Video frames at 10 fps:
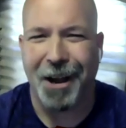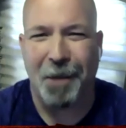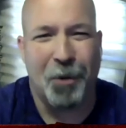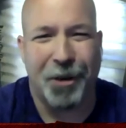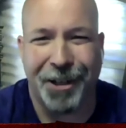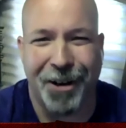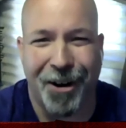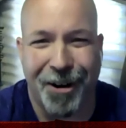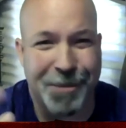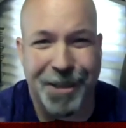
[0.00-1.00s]
I'm working yeah.
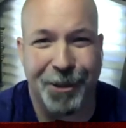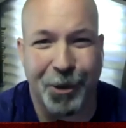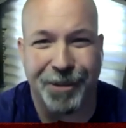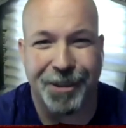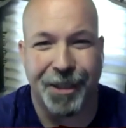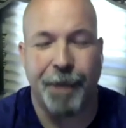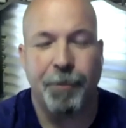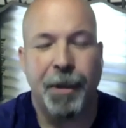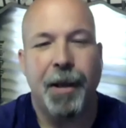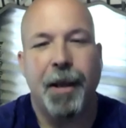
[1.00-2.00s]
hard. I'm staying loyal to them.
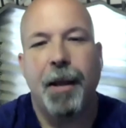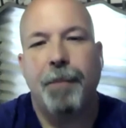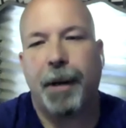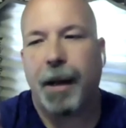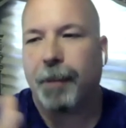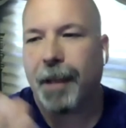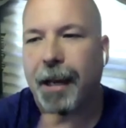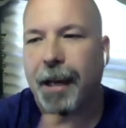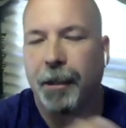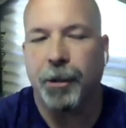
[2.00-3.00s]
But I'm
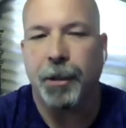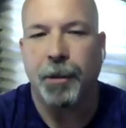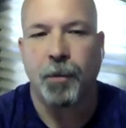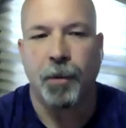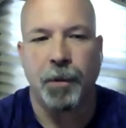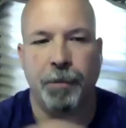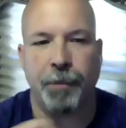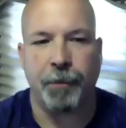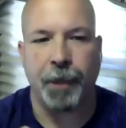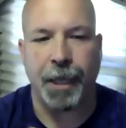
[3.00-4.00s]
glad I learned the, the
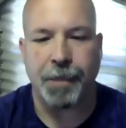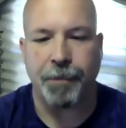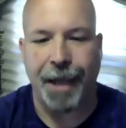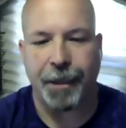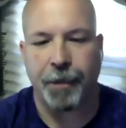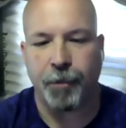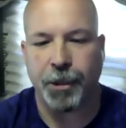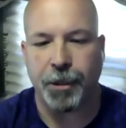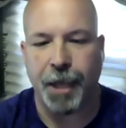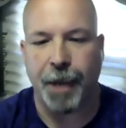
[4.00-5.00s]
lesson back then,
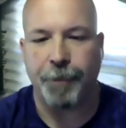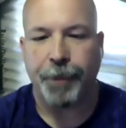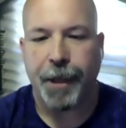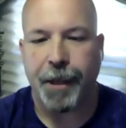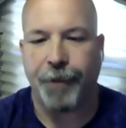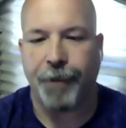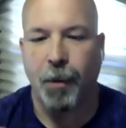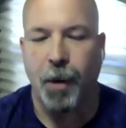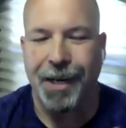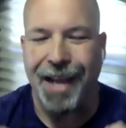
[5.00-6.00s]
Richard, that if I
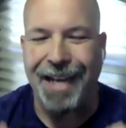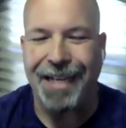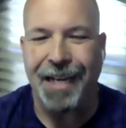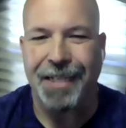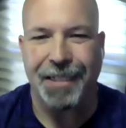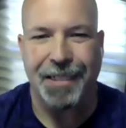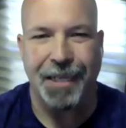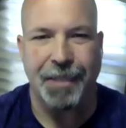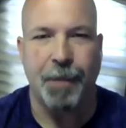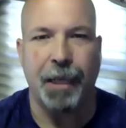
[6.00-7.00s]
wanted any kind of
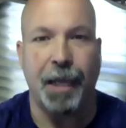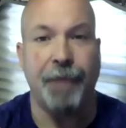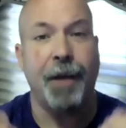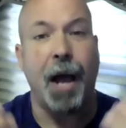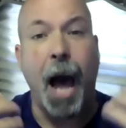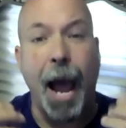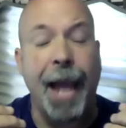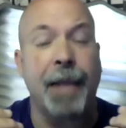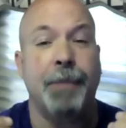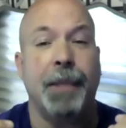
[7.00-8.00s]
success in my life, I
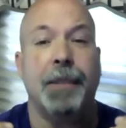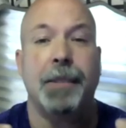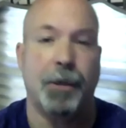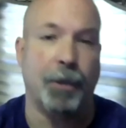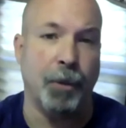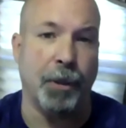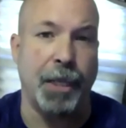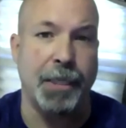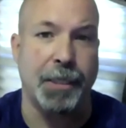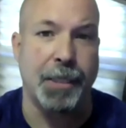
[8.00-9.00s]
had to be at the steering wheel of
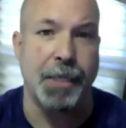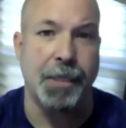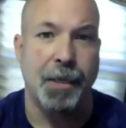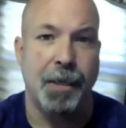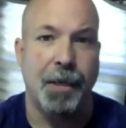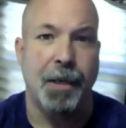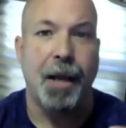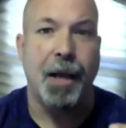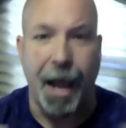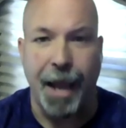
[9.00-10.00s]
that success.
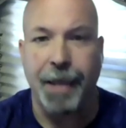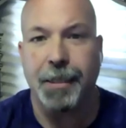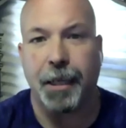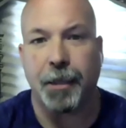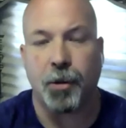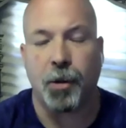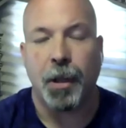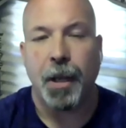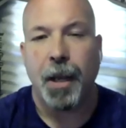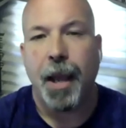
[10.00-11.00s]
I had to take control.
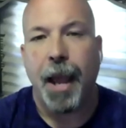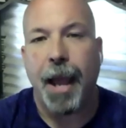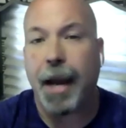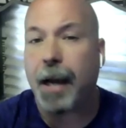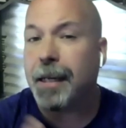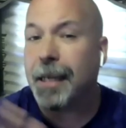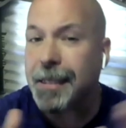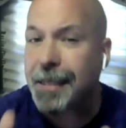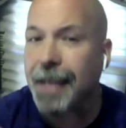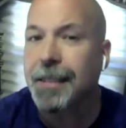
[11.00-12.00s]
And out of
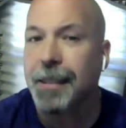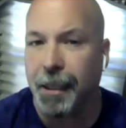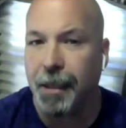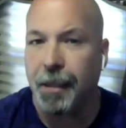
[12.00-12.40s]
necessity,